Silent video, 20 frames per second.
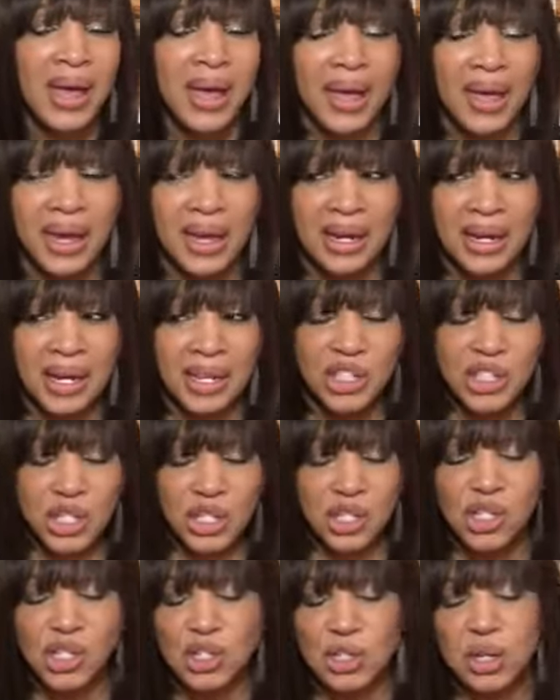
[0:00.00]
and I
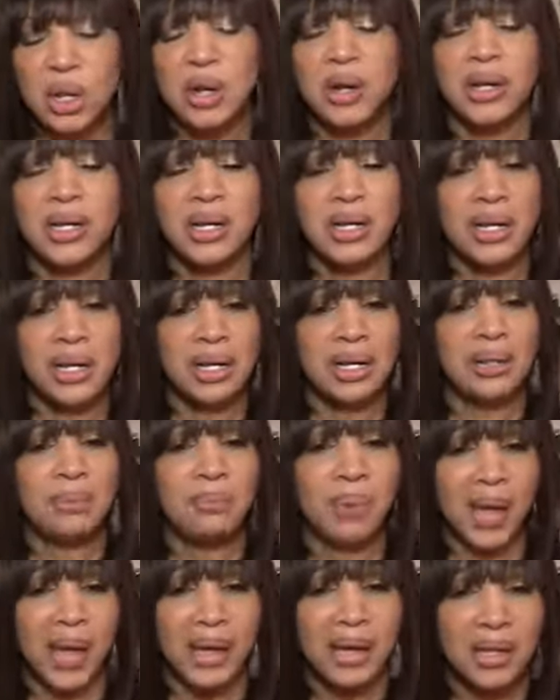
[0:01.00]
just started getting
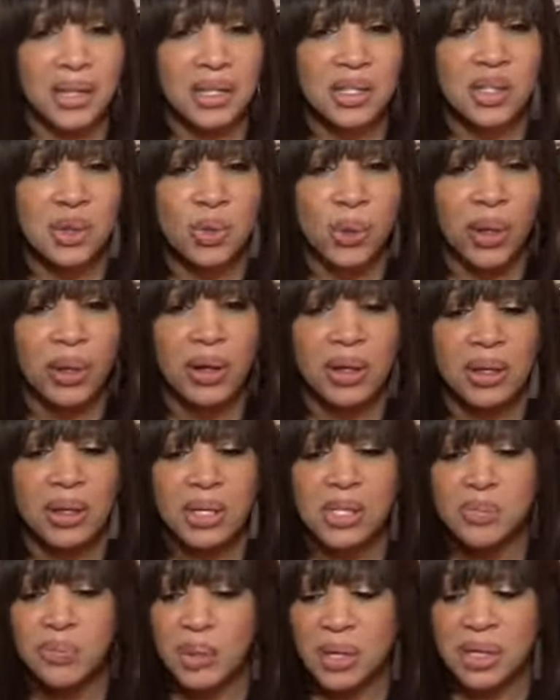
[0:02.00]
back into wearing
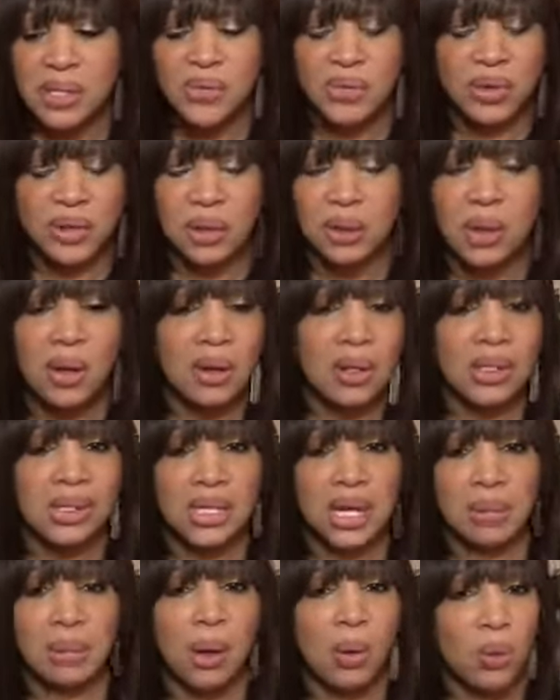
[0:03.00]
this because for the longest
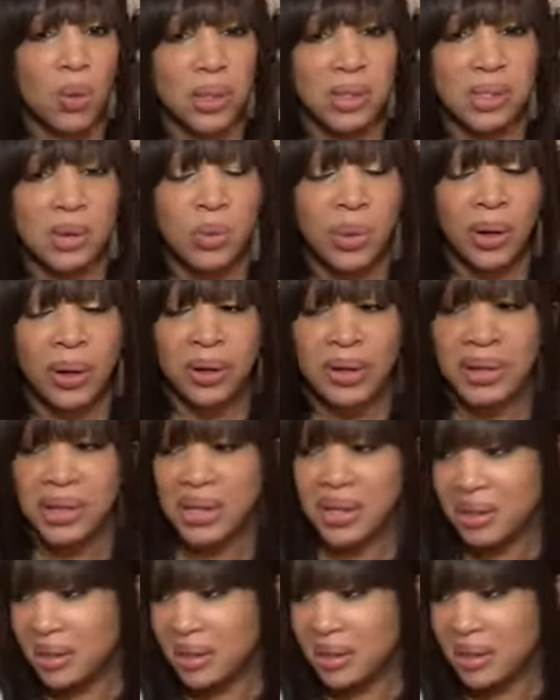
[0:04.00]
time I wasn't wearing it.